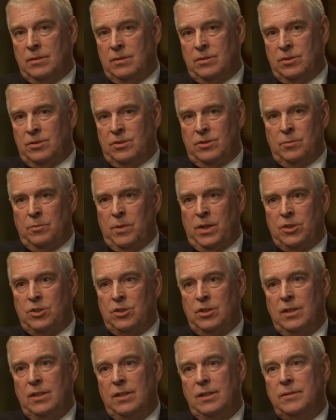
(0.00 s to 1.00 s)
just as
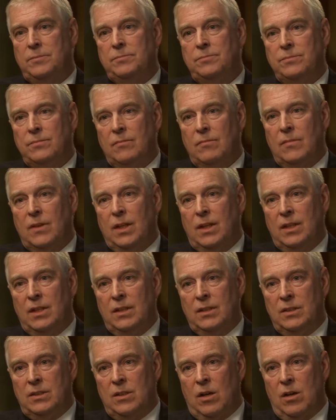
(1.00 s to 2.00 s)
much
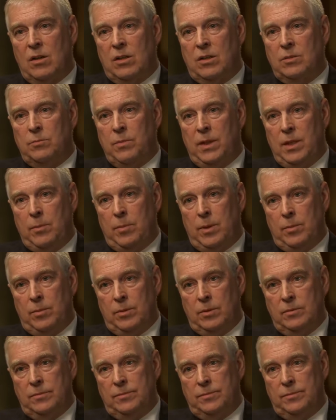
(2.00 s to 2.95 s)
in the dark as many people.